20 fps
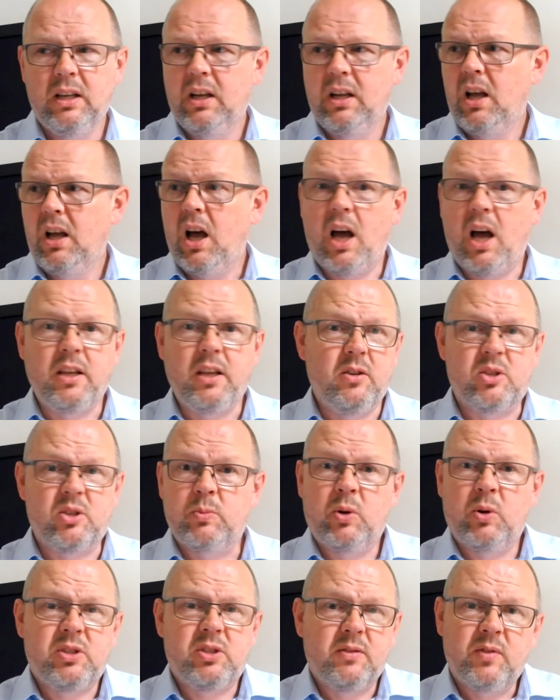I use
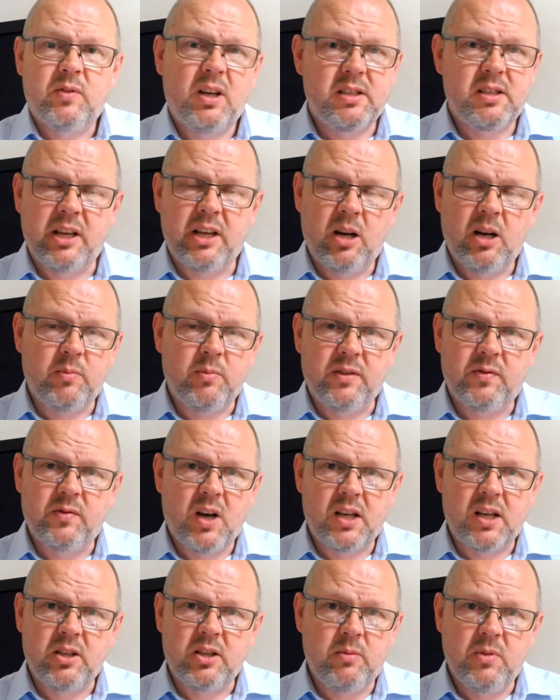Spotify to help me
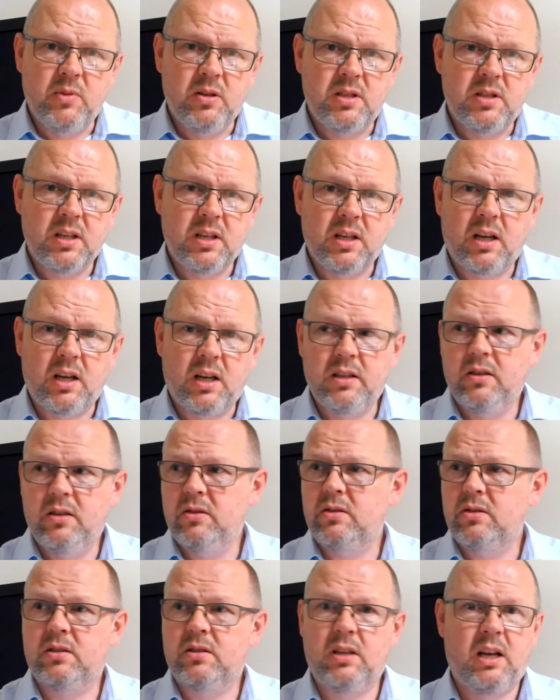find new music. I
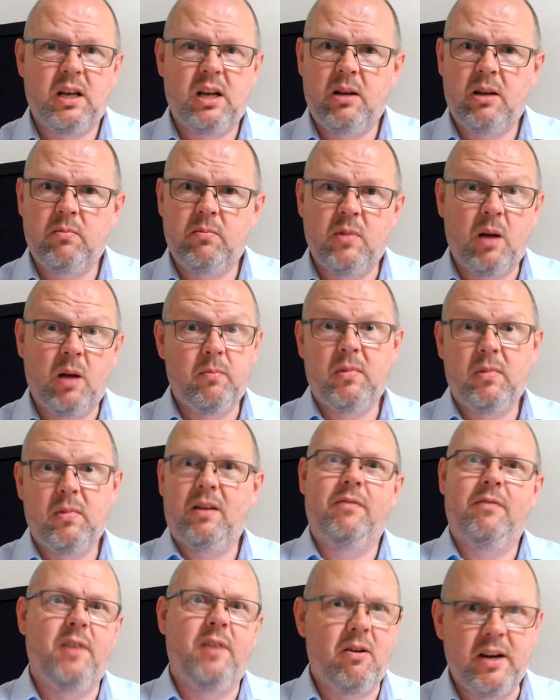use a
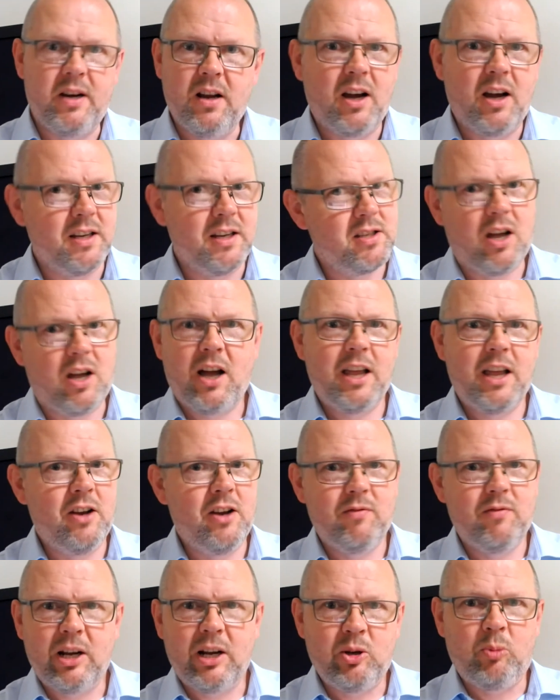very nice
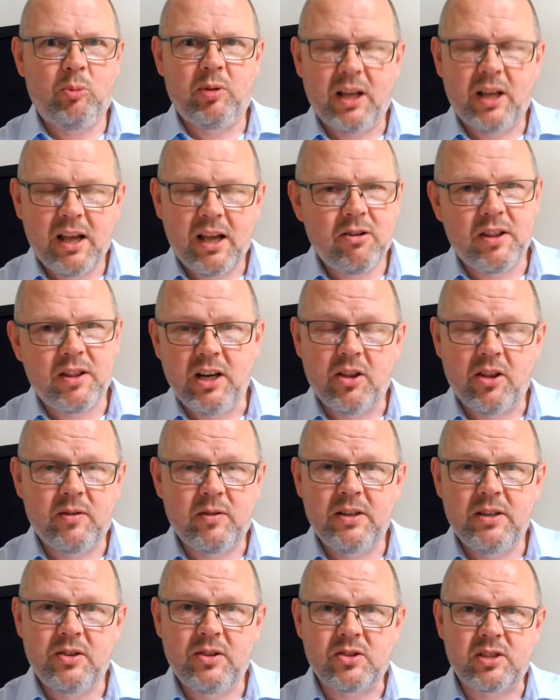high-end record player at the other
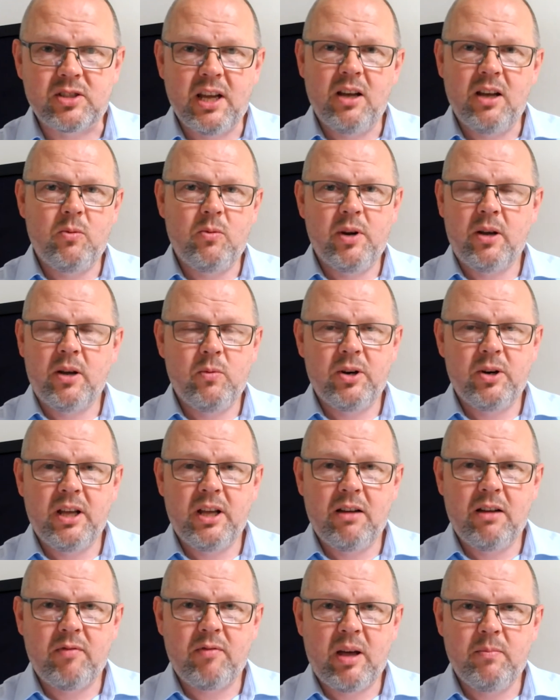end of the scale when I want to
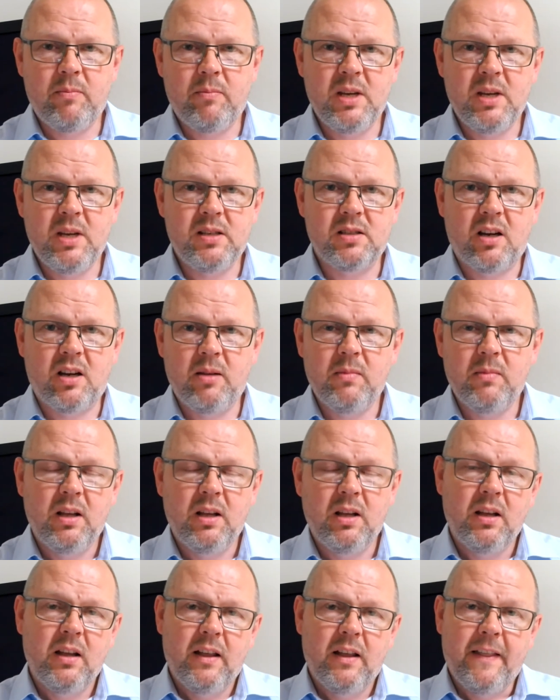have that me time.
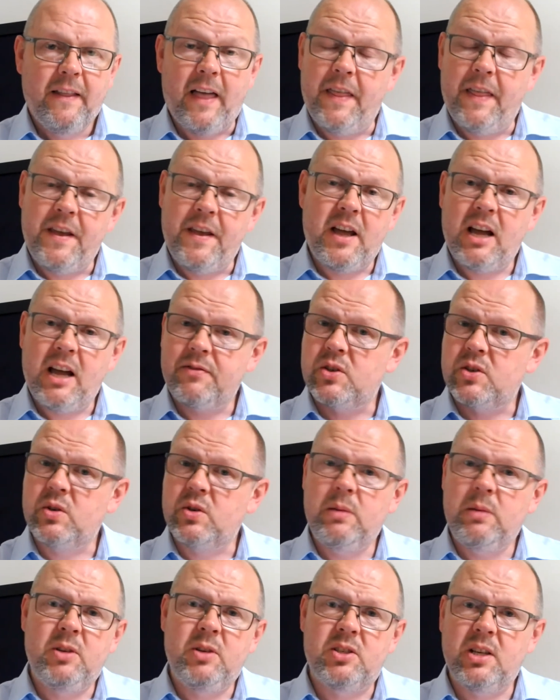And then I have
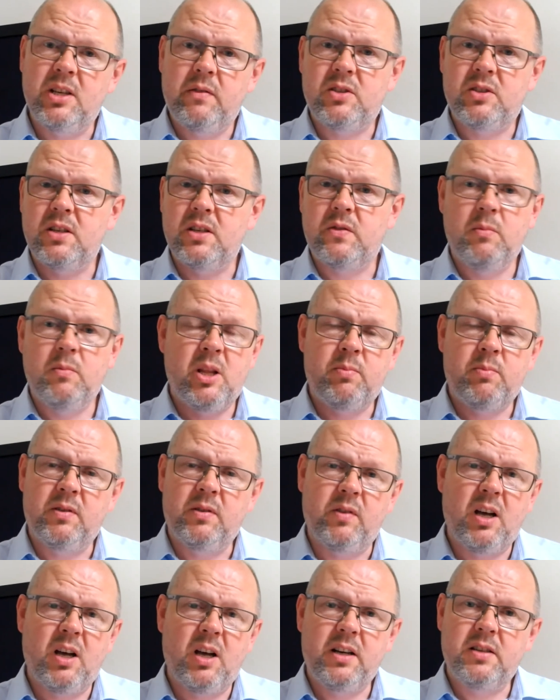streaming services from other
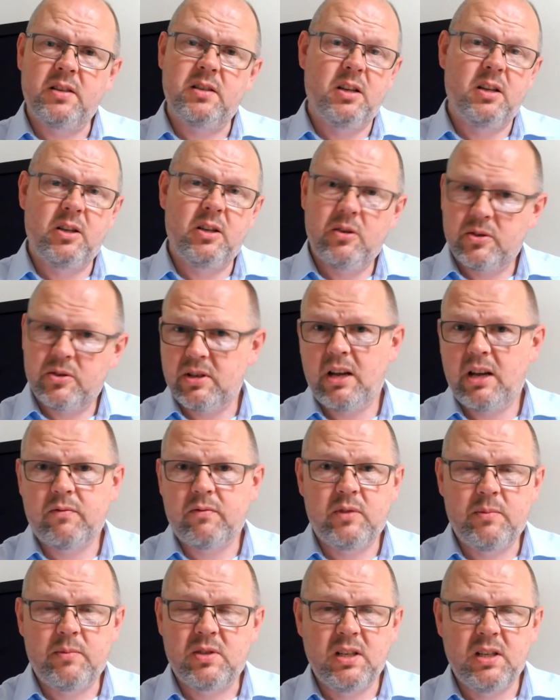providers, and I also have
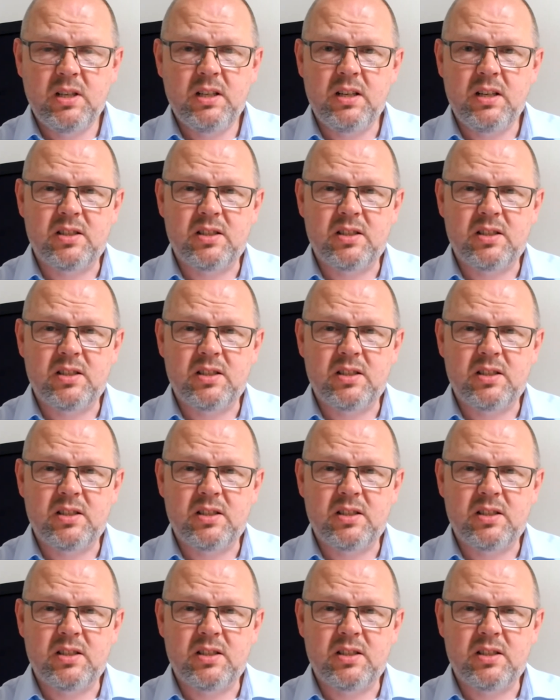ripped CDs.